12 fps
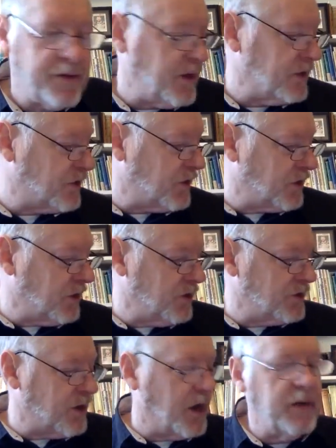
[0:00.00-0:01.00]
That's a
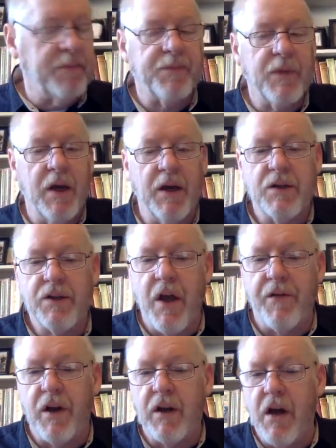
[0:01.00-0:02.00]
Thursday at
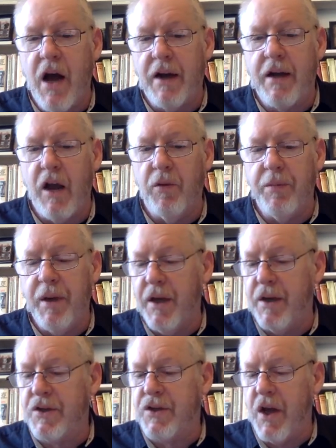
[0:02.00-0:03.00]
7 o'clock. I will begin
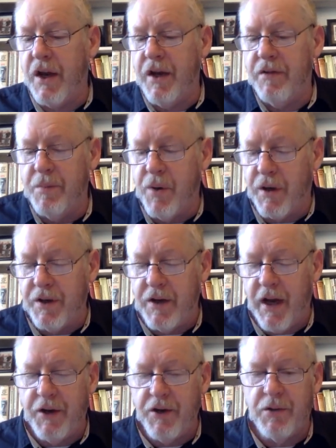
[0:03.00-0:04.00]
a study of the book of
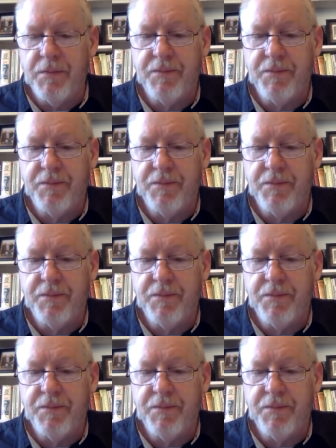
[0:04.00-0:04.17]
Daniel.